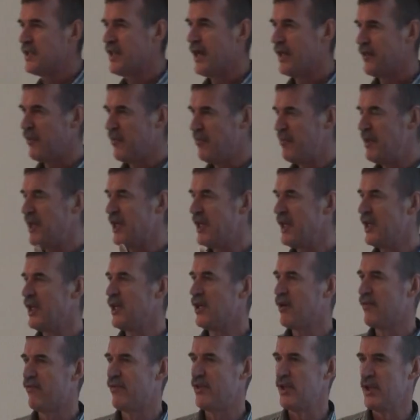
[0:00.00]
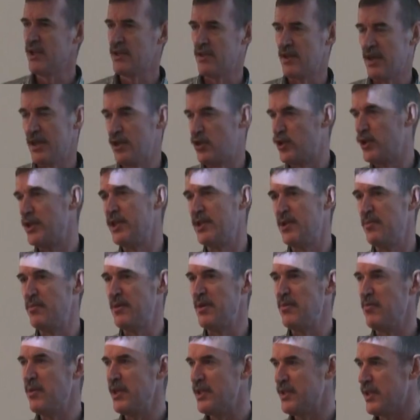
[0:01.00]
that the beginning of this,
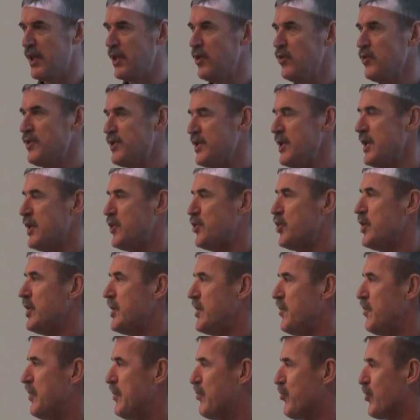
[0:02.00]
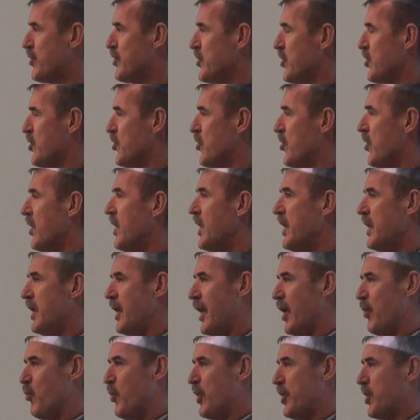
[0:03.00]
HTTP means I use the HTTP protocol,
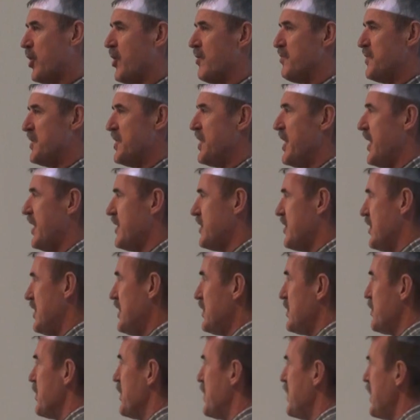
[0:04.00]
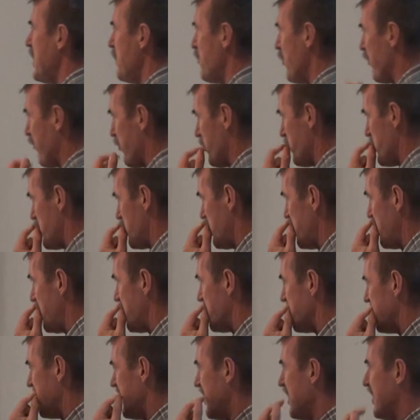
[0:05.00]
and what comes next is the name of a
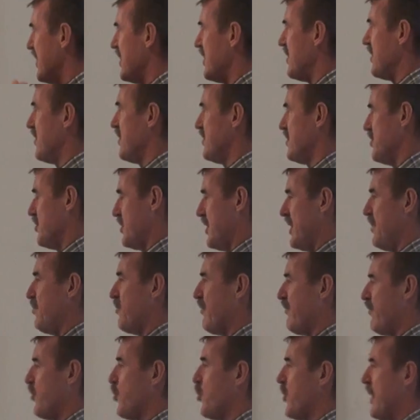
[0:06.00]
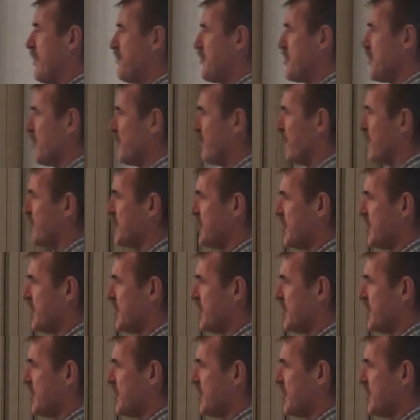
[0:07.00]
machine, the name of the web server.